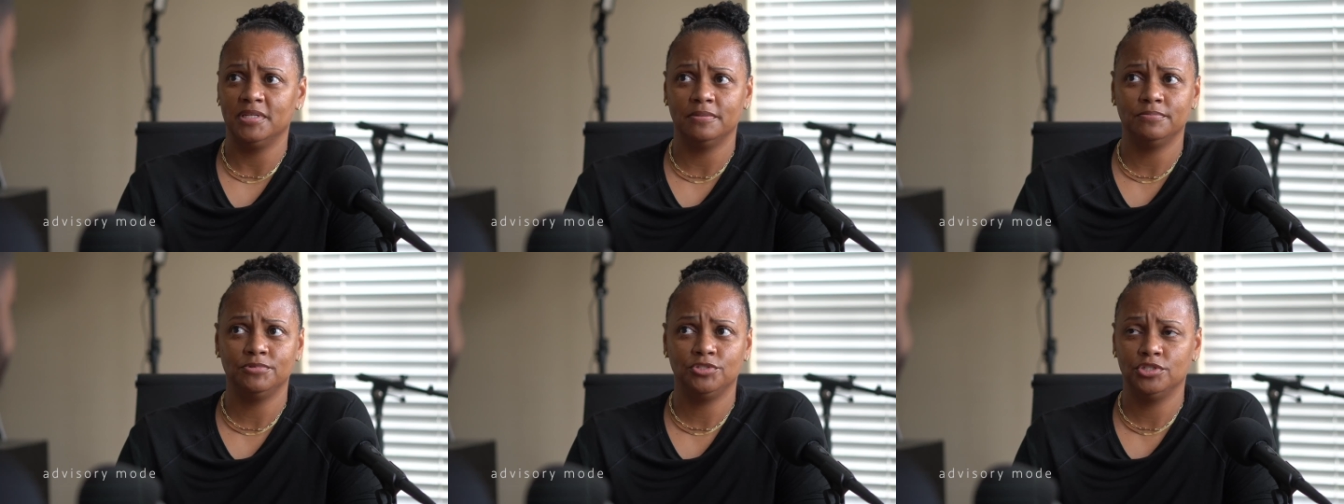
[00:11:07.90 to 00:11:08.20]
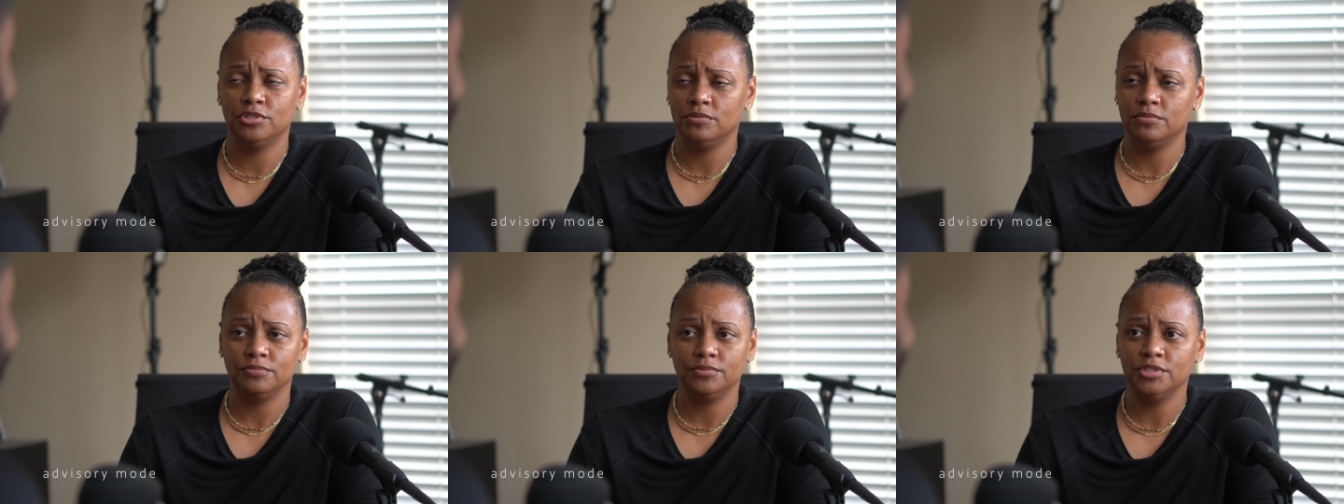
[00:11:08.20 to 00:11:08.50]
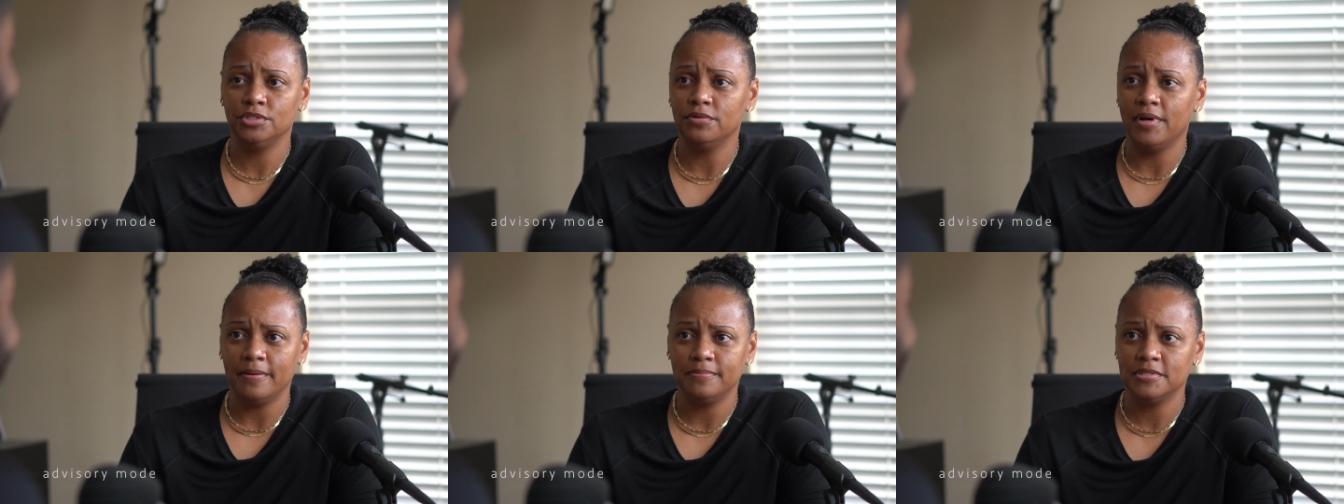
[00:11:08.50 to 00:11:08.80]

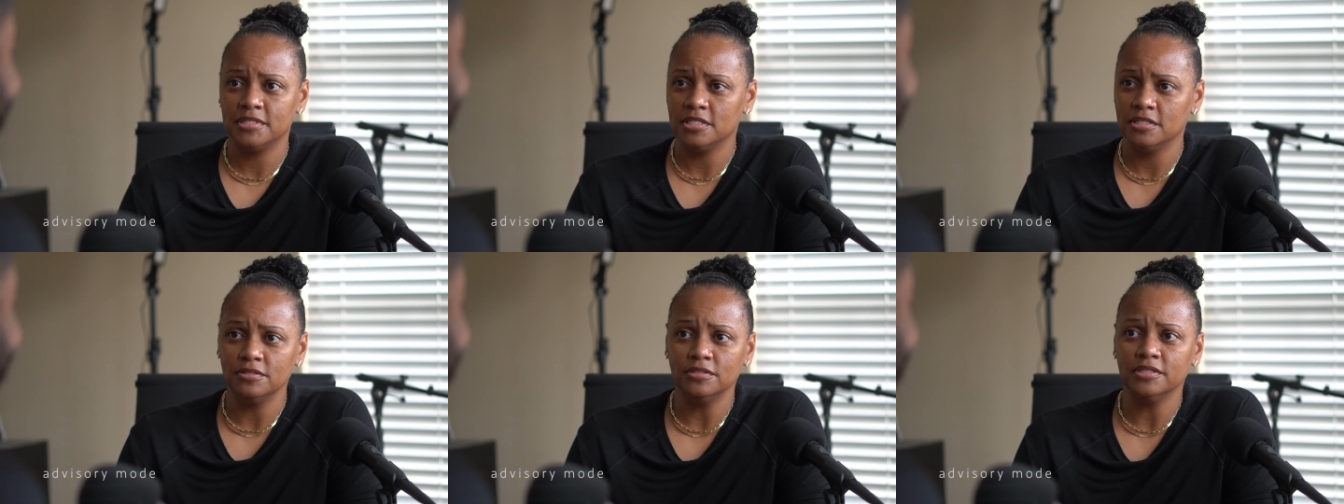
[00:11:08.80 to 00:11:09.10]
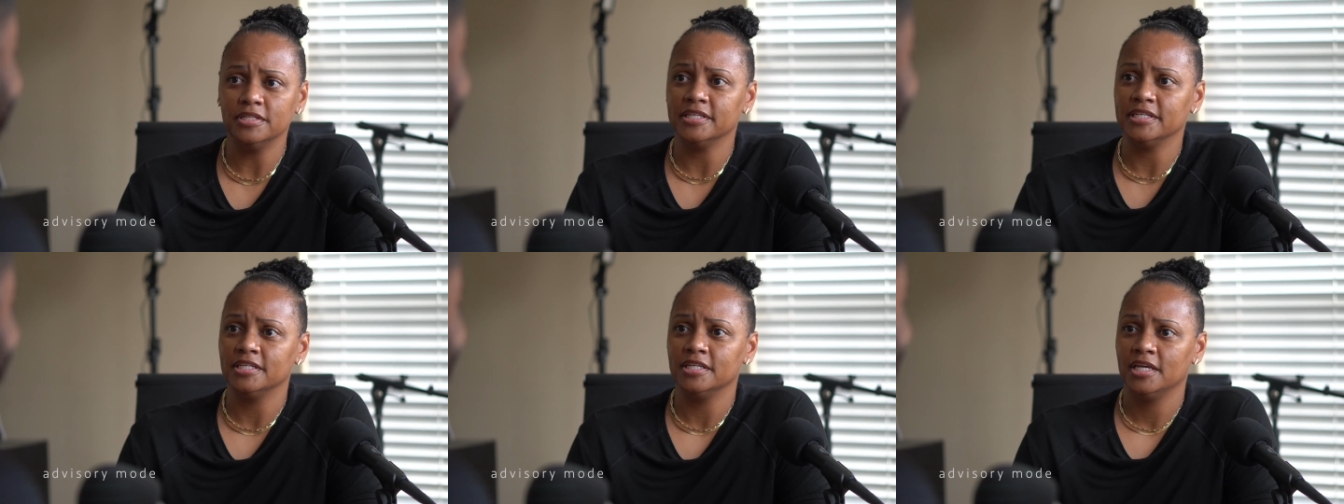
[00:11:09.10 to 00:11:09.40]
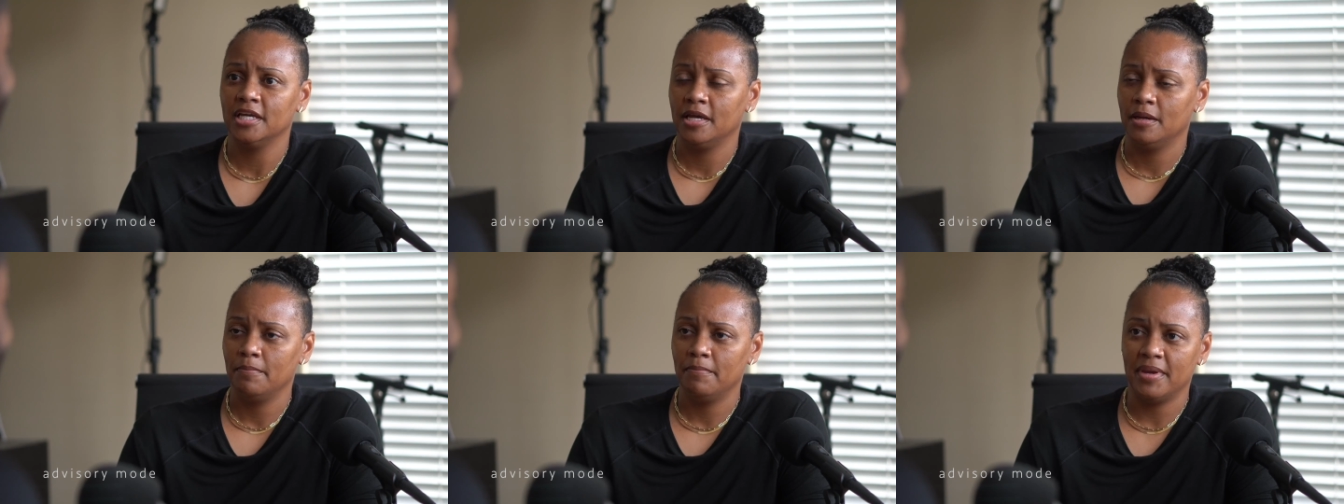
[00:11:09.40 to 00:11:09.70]
you absolutely
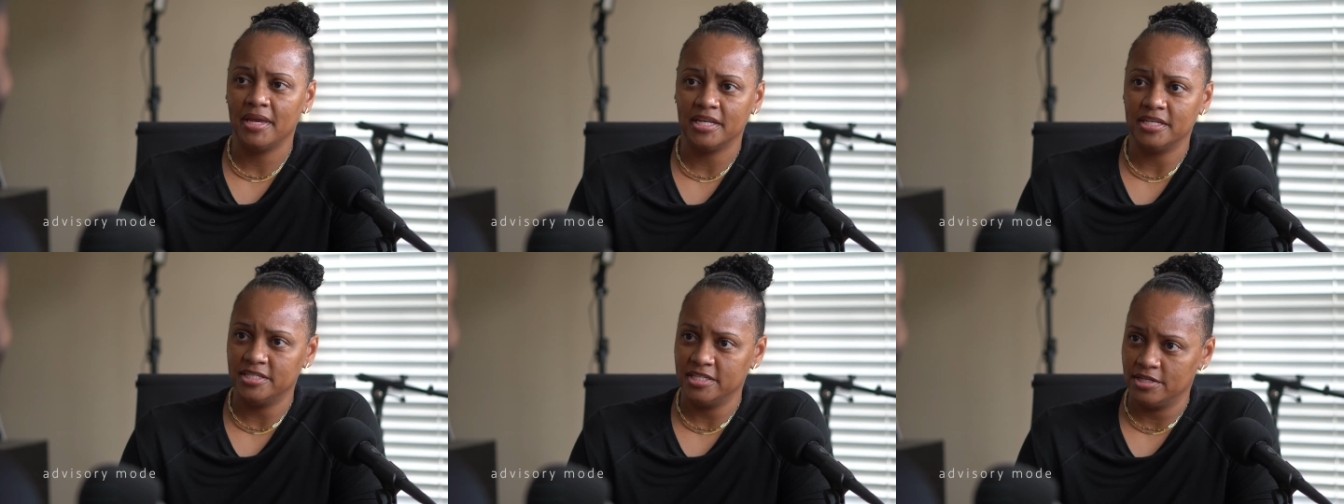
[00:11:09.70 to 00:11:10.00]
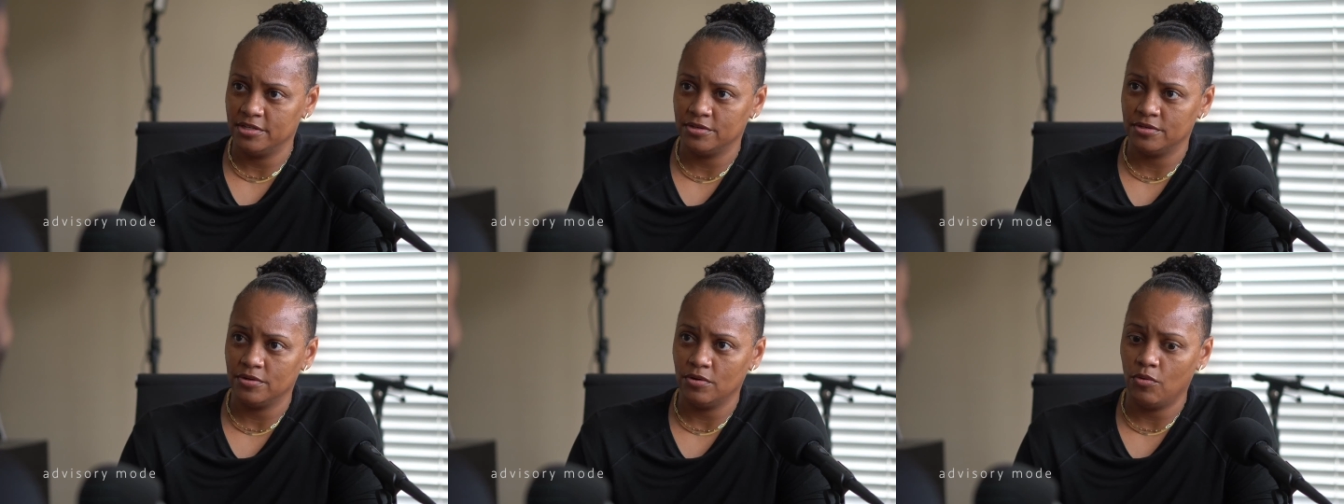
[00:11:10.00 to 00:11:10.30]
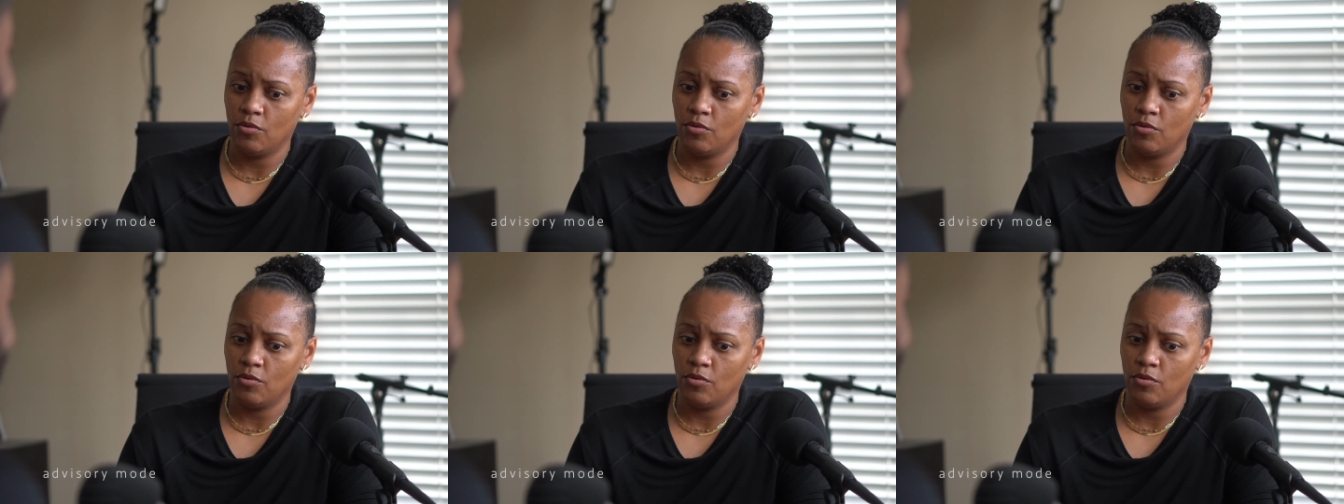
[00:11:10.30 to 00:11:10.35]
made dinner,